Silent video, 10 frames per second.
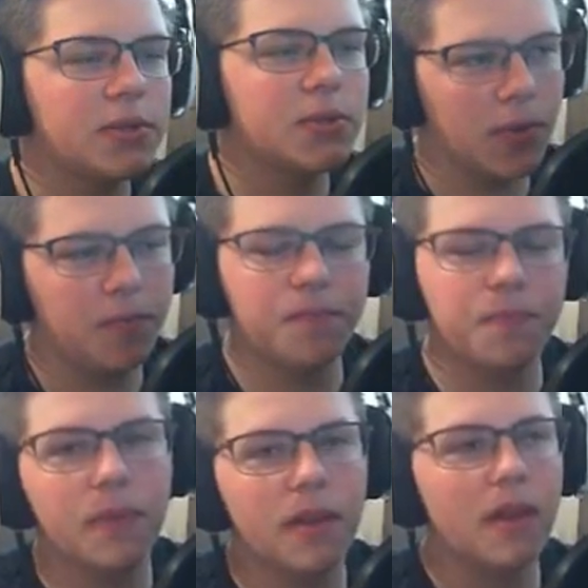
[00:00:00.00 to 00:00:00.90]
So,
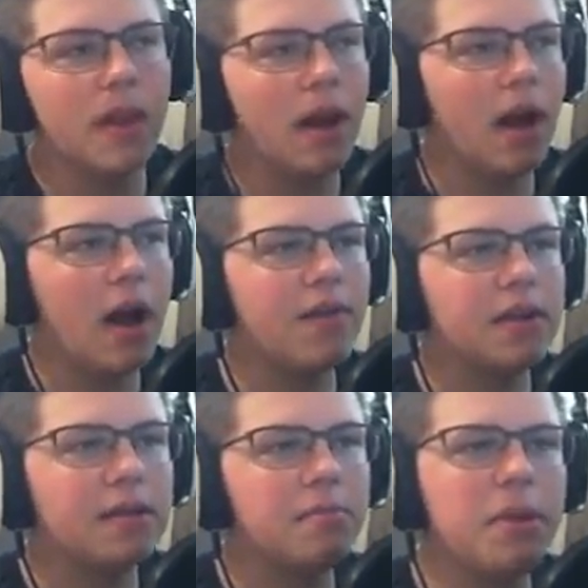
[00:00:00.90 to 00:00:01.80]

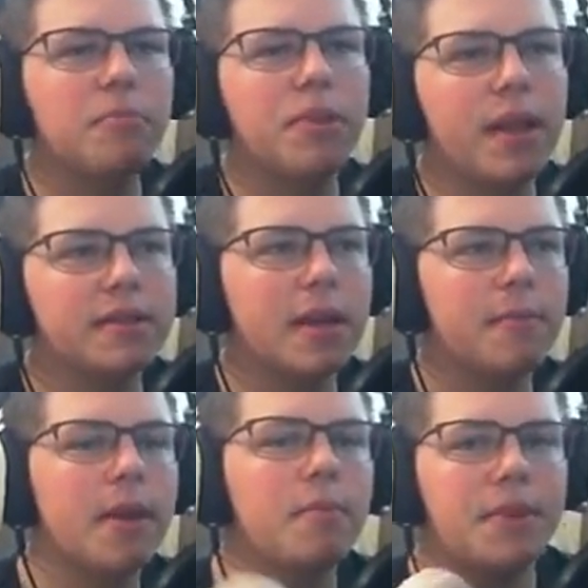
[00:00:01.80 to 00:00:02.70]
I've got some big plans
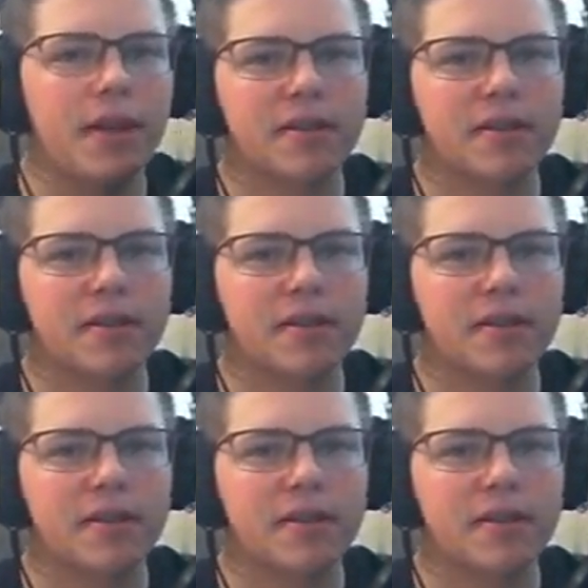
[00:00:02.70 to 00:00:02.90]
coming up in